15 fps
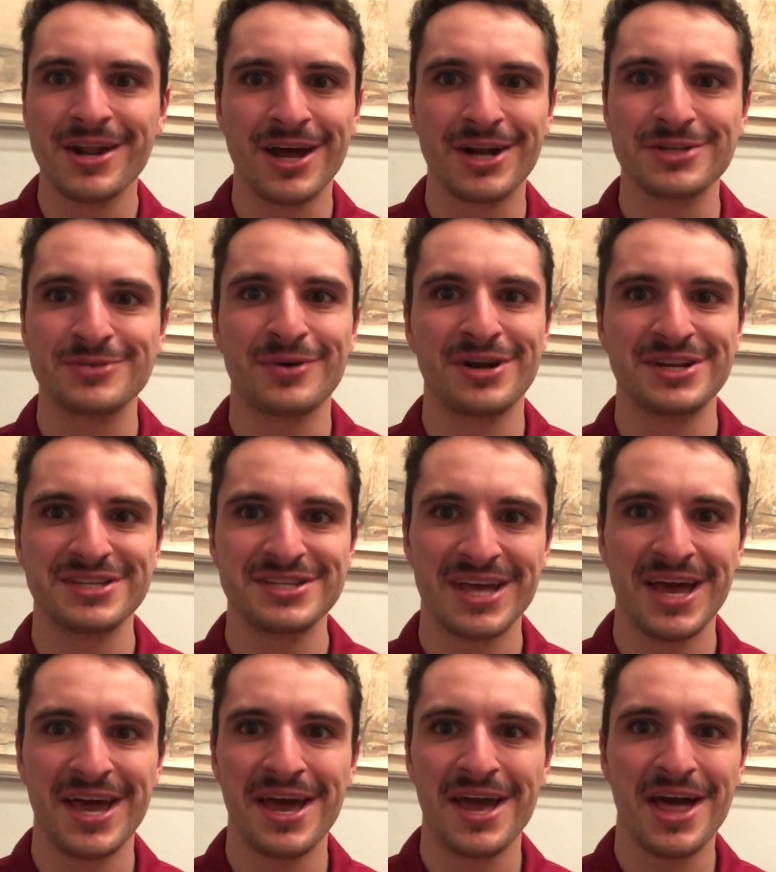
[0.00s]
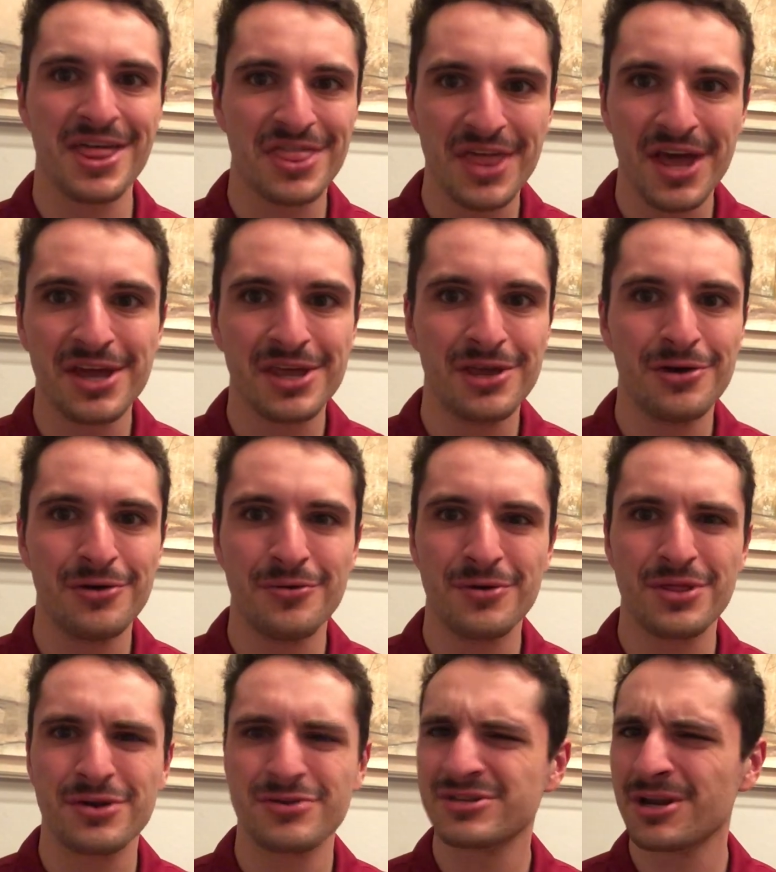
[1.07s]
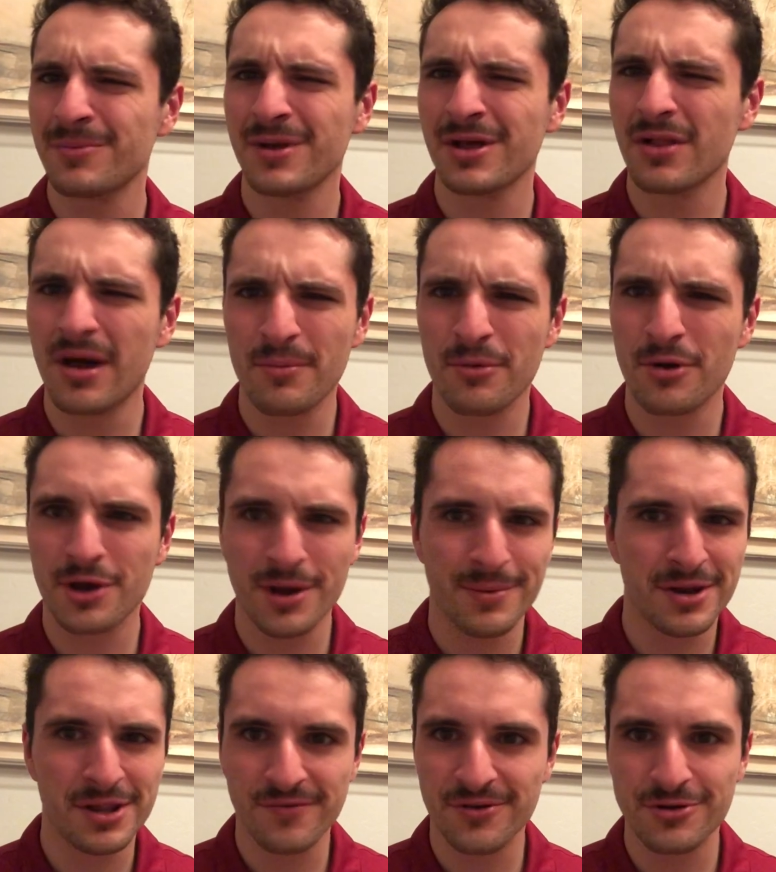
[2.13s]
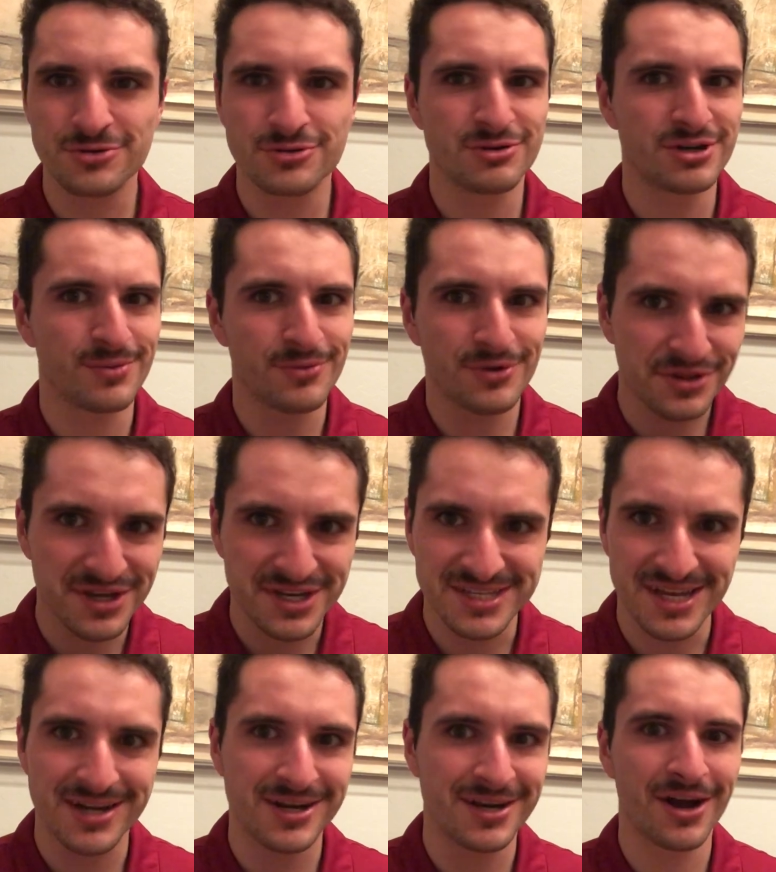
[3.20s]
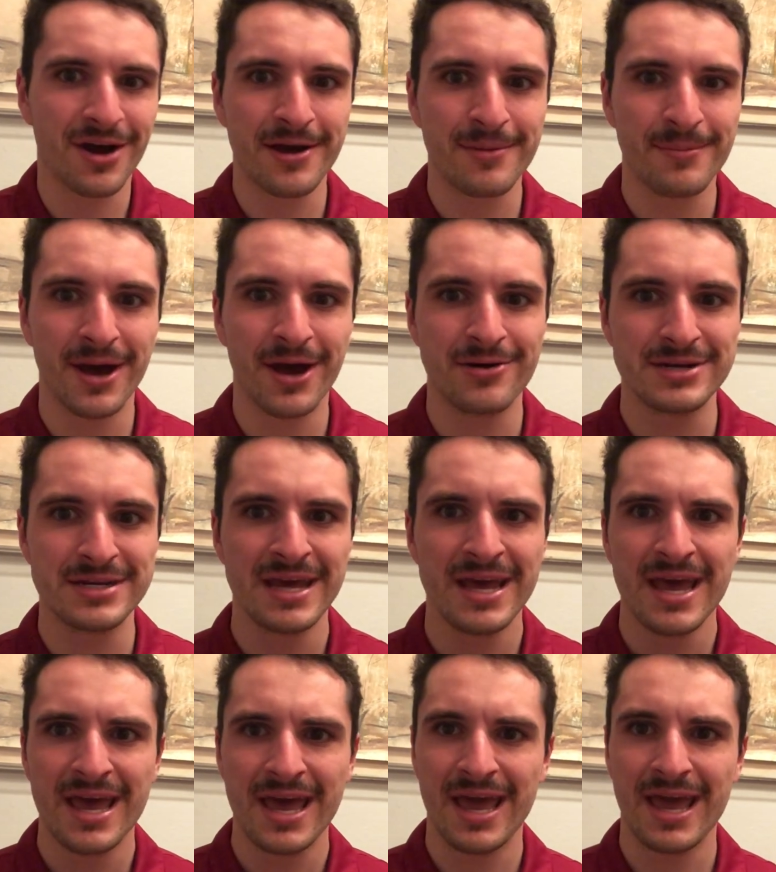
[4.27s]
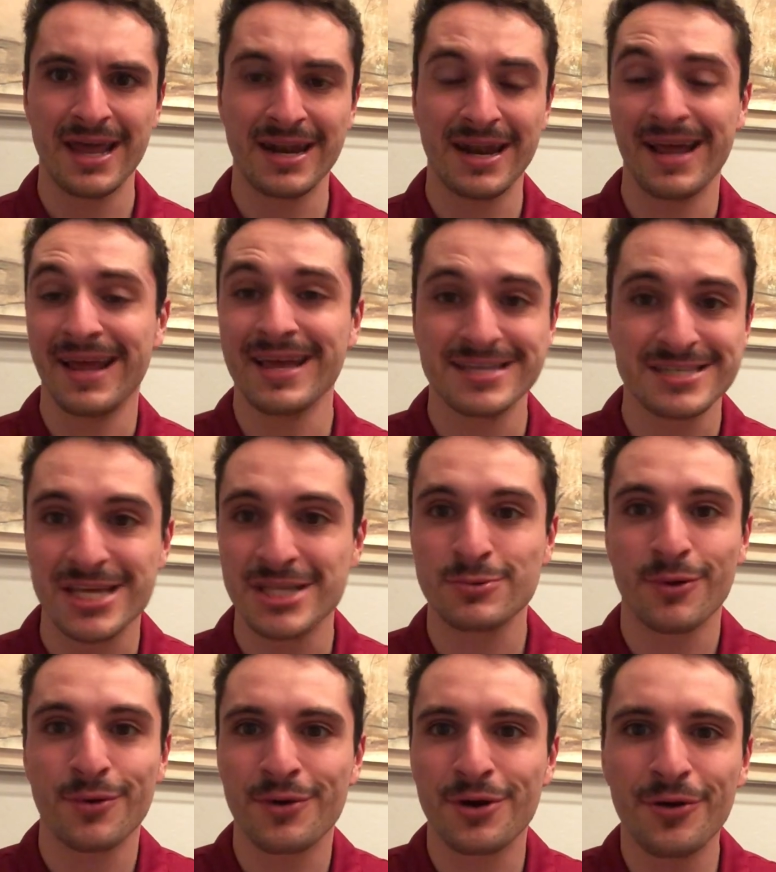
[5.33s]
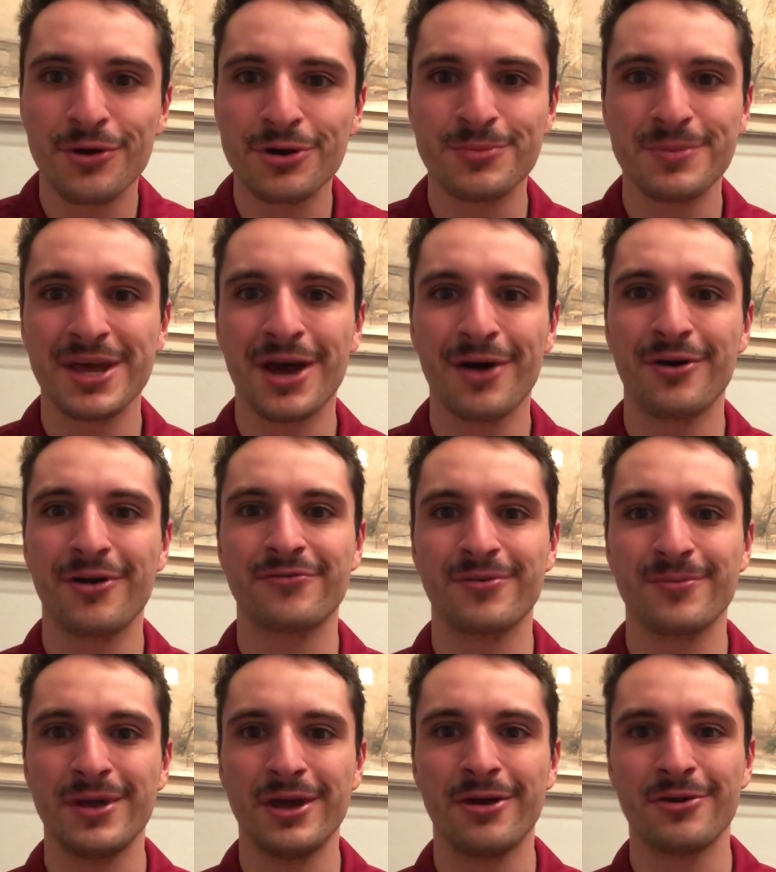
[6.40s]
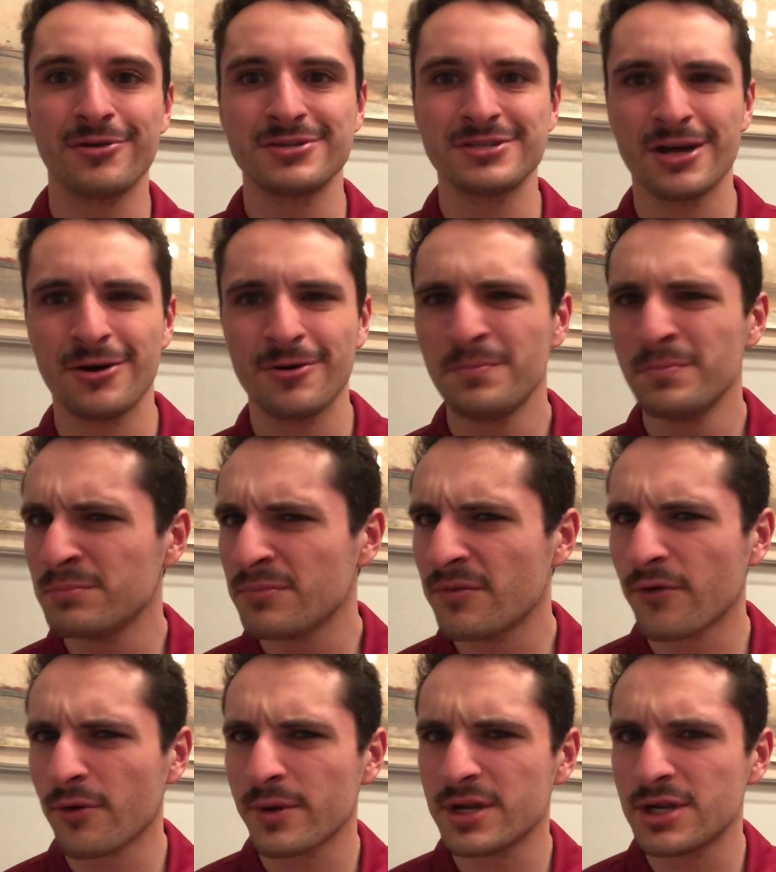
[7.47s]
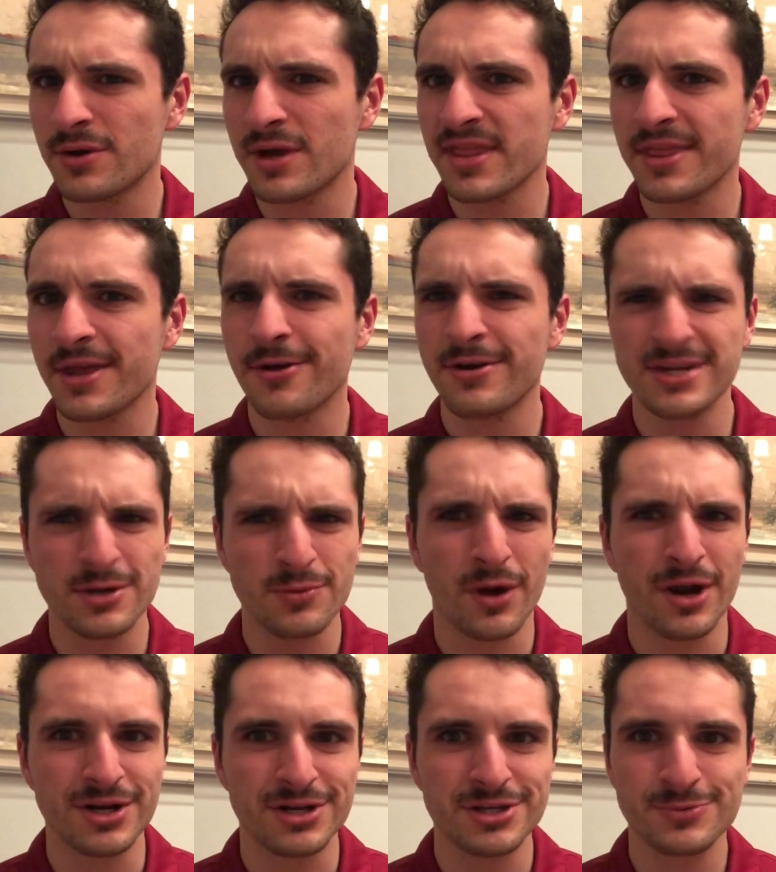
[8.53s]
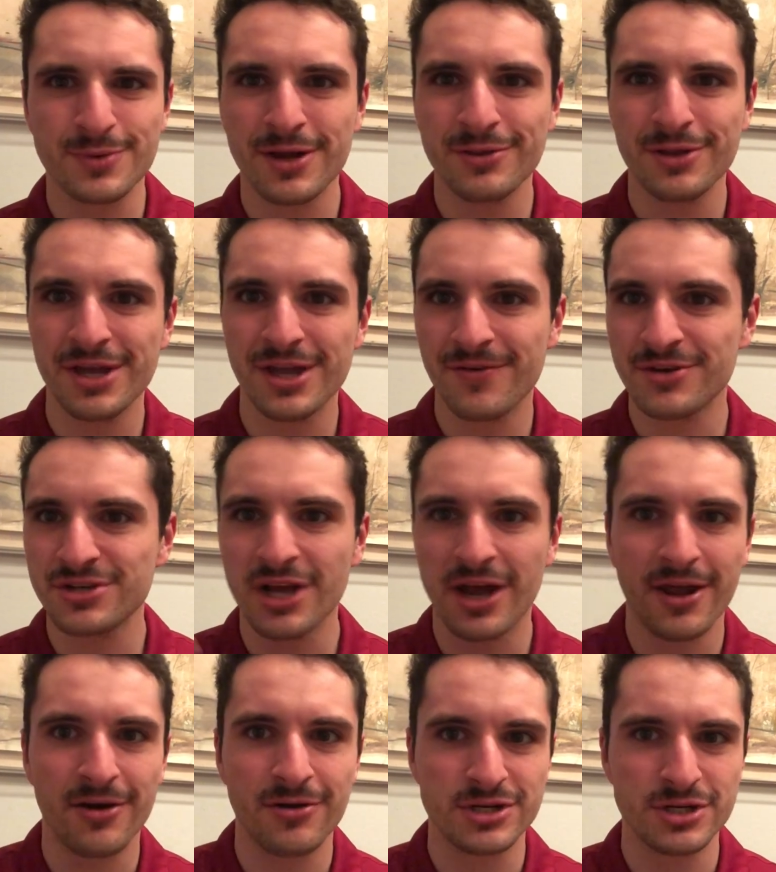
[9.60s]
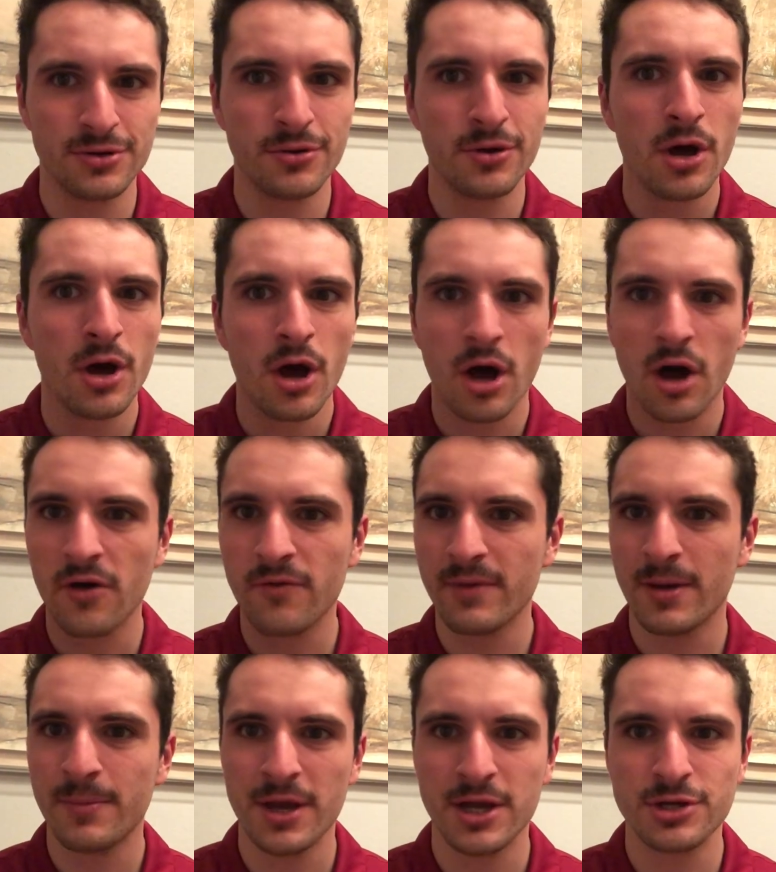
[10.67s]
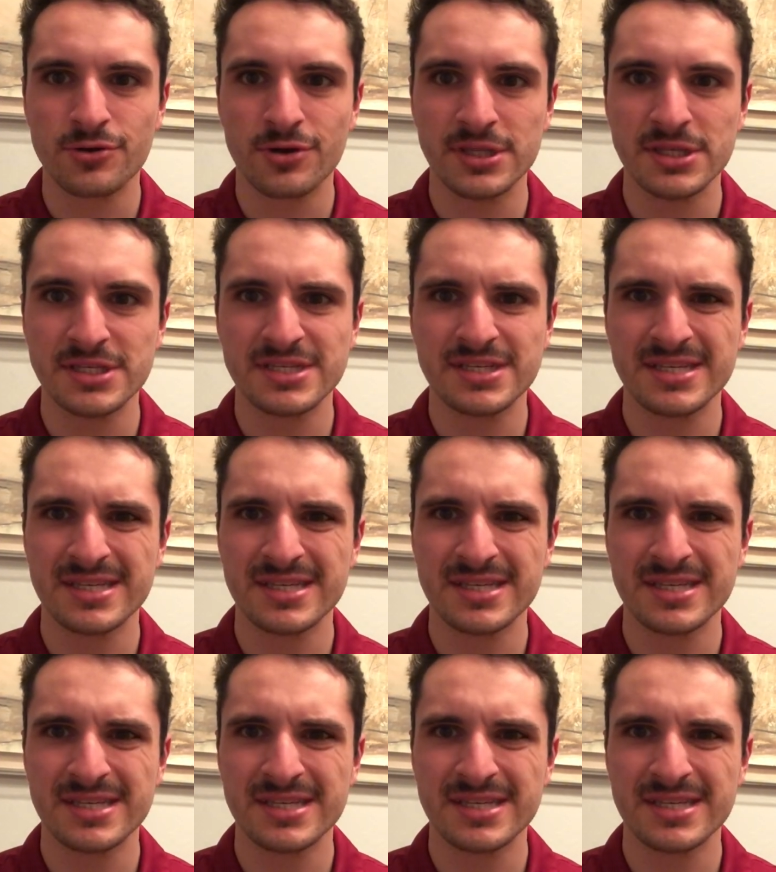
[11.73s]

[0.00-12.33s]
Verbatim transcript: I just wanted to say thank you. There's going to be a lot more coming in the future, which I'm really excited to talk about, and I guess that's where we're going to be going from here. So before we do get there, I did want to just quickly give a shout out to all of my patrons.